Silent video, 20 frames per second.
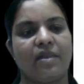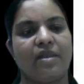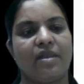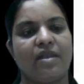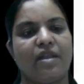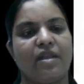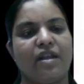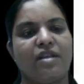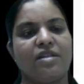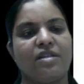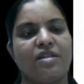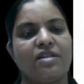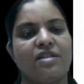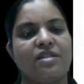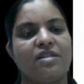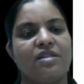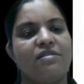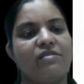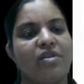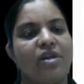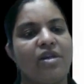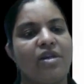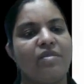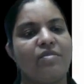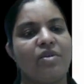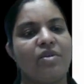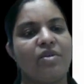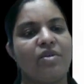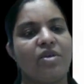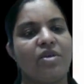Next is volume
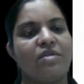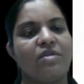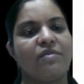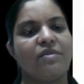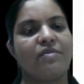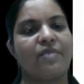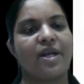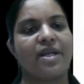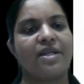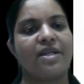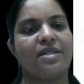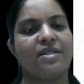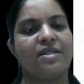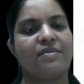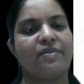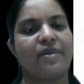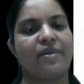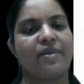plot price